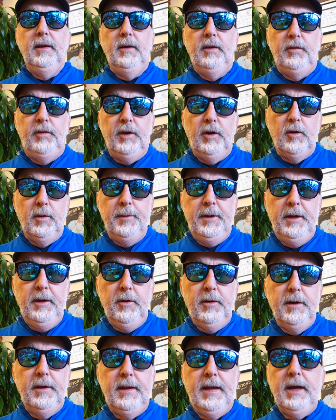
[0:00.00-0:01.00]
So I'm
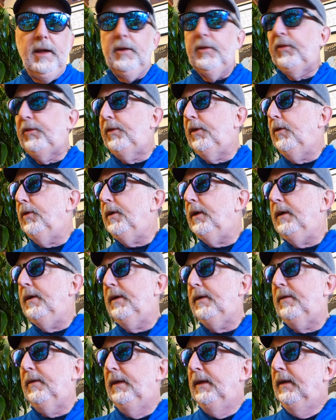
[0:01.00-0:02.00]
here in Calistoga,
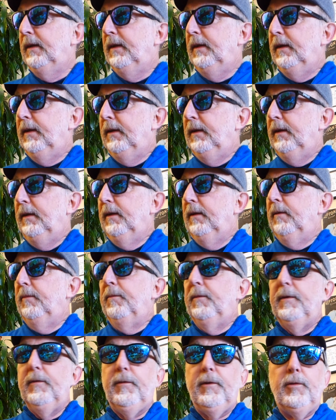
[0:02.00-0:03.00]

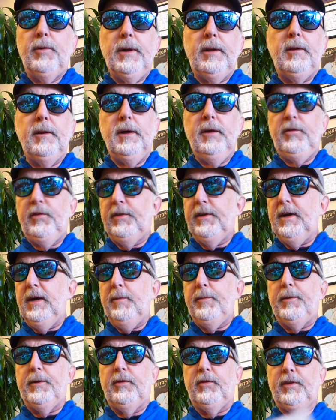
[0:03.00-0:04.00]
quick lunch
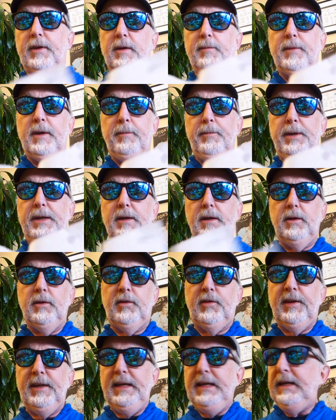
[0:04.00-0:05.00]
stop, just got my
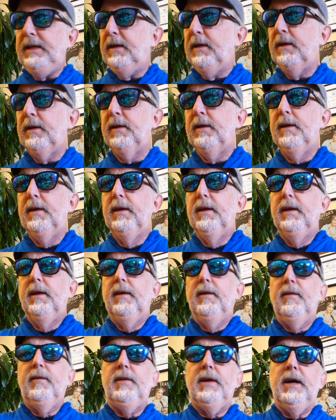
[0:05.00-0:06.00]
BLT,
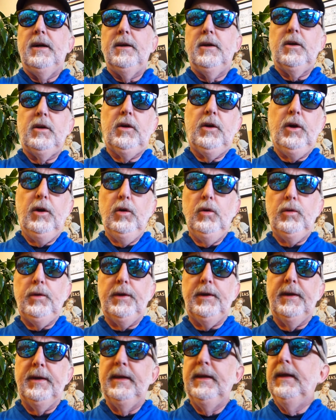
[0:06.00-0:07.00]
got a
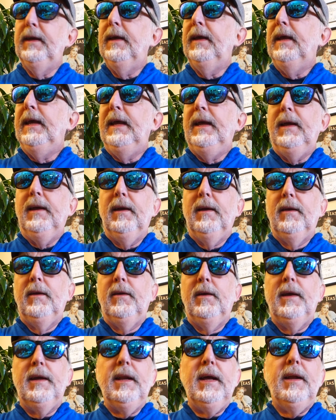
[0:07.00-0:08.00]

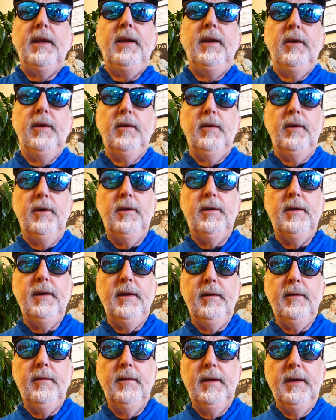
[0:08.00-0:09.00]
Coke, get out of here
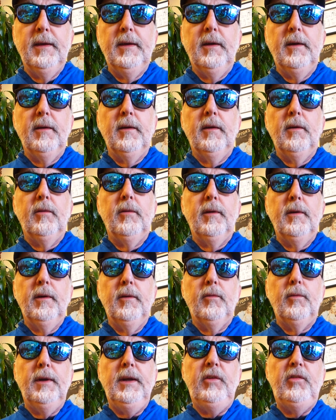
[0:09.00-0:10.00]

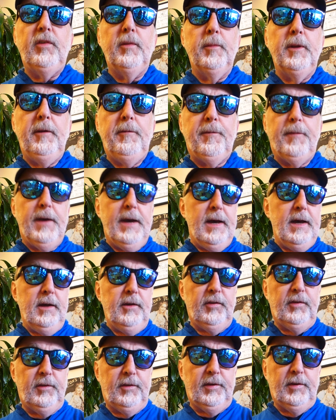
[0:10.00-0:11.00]
reasonably
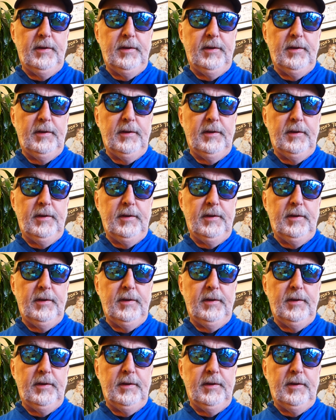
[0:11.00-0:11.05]
fast.